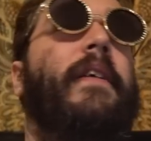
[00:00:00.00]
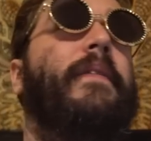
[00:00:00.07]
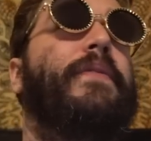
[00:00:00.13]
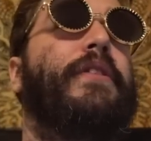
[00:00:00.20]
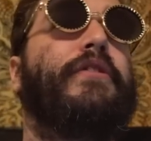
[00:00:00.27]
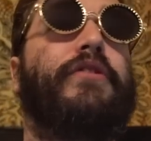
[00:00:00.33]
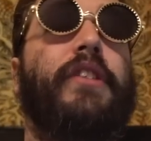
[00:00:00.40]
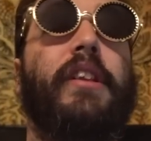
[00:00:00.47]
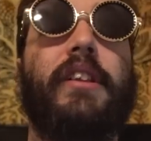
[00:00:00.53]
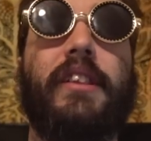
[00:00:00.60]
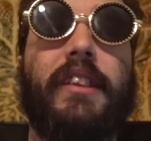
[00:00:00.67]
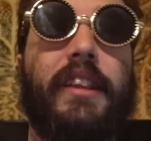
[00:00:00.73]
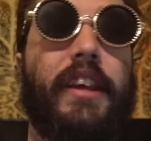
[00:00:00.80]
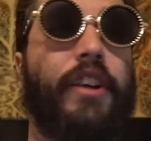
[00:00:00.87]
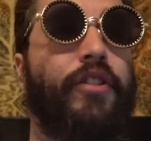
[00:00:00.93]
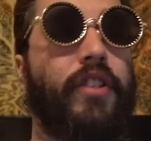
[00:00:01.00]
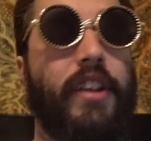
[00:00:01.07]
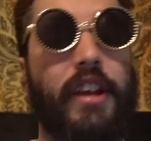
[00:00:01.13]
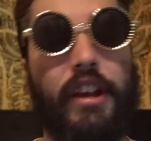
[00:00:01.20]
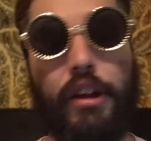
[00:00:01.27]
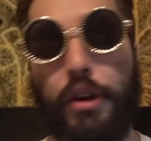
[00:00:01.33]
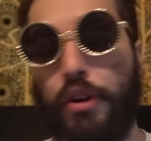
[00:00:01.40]
There's
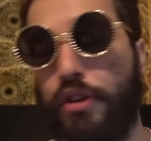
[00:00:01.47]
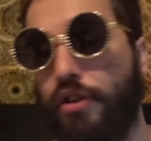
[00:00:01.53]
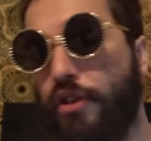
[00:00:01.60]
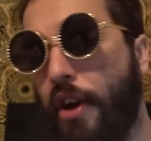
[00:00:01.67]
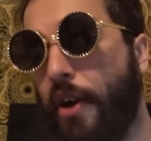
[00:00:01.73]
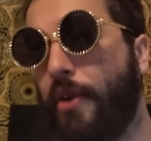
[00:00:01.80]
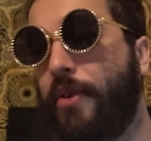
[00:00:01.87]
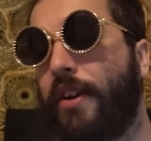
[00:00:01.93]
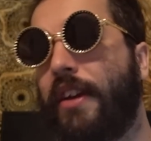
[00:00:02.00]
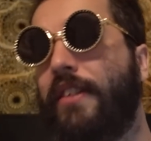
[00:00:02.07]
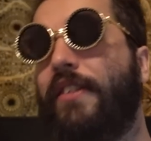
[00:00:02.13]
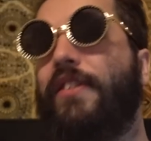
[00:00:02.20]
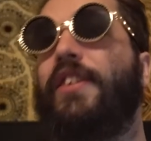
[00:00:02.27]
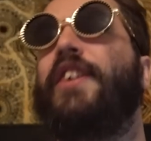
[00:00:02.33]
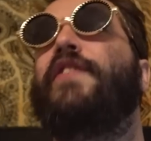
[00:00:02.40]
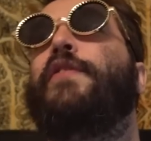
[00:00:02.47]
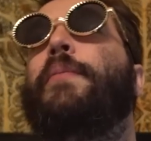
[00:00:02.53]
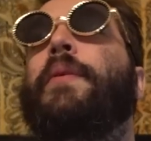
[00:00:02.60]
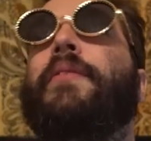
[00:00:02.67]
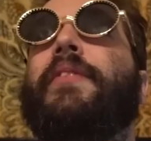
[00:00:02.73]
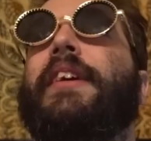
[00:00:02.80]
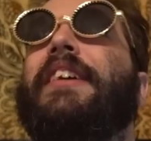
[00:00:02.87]
literally no
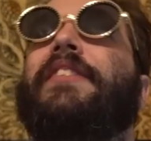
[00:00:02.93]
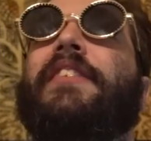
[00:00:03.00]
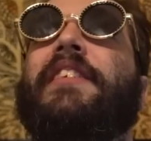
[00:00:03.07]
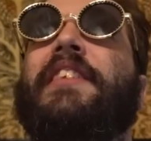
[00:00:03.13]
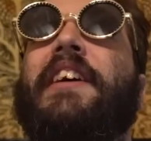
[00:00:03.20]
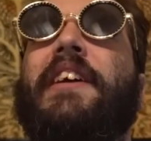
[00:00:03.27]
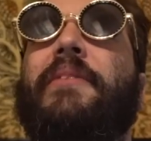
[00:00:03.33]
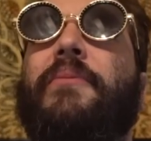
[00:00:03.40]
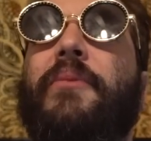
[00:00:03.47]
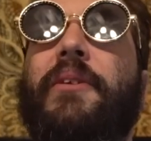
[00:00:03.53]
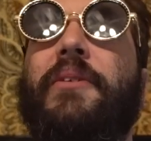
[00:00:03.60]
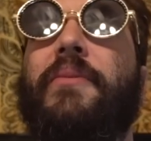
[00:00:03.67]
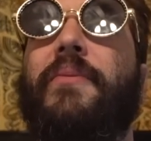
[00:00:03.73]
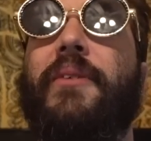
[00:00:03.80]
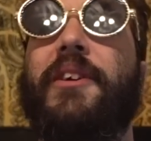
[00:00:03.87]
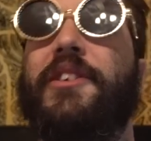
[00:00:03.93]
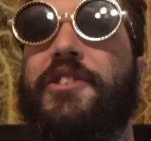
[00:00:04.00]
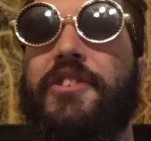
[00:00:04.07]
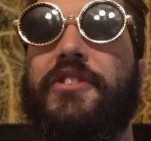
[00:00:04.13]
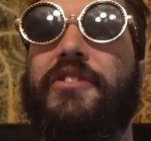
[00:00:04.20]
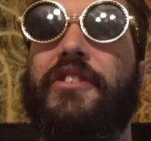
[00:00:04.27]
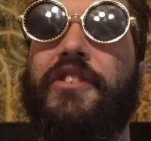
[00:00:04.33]
conceivable reason that it wouldn't work
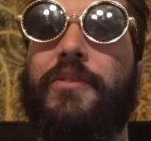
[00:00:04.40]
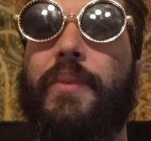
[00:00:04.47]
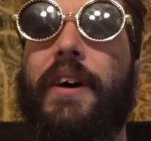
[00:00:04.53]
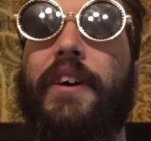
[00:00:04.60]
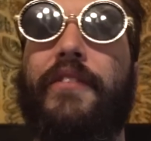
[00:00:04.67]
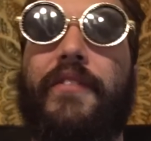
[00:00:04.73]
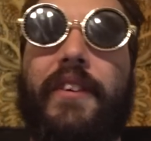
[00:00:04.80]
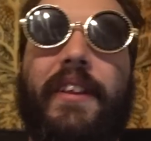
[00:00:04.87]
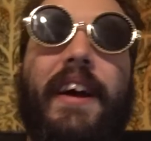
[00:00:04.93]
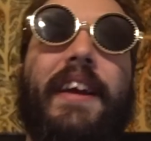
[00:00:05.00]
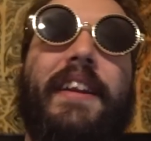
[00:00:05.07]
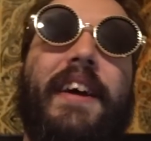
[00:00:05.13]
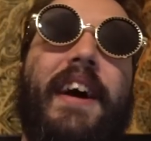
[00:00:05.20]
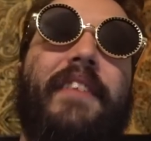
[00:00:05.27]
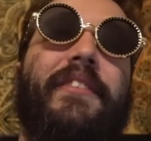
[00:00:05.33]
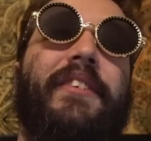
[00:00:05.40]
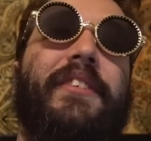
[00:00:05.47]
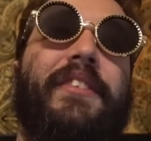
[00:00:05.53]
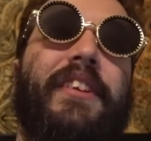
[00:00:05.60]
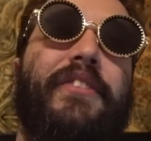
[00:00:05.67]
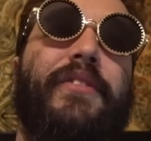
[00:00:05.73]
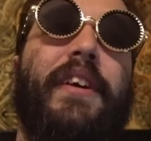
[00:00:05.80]
just as well for light
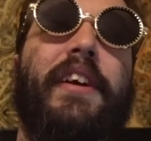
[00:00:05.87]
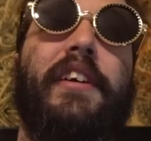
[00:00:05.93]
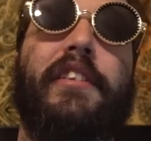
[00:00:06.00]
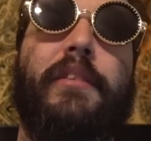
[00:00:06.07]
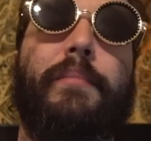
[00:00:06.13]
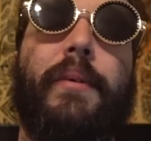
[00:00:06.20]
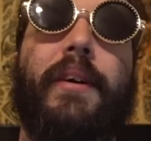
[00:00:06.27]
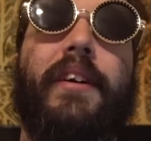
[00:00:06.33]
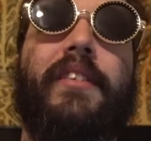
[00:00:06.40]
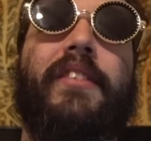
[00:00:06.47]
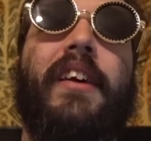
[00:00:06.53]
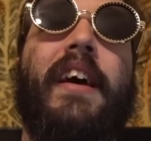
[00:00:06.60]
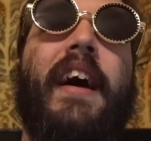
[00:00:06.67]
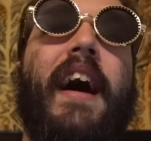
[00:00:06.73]
novels as regular books.